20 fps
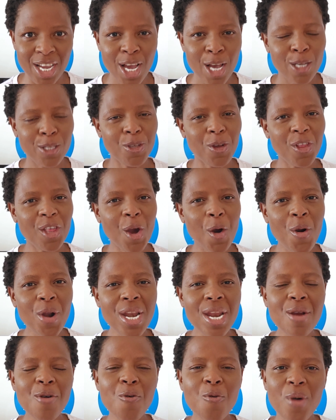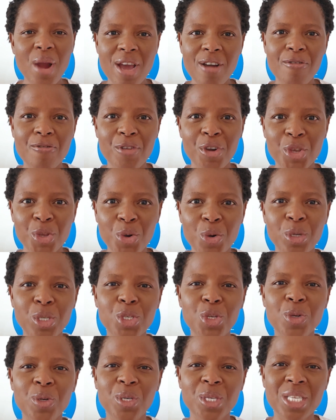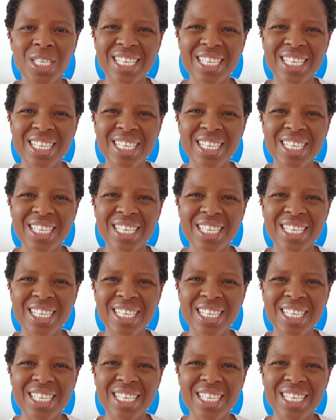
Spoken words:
So the only way for you to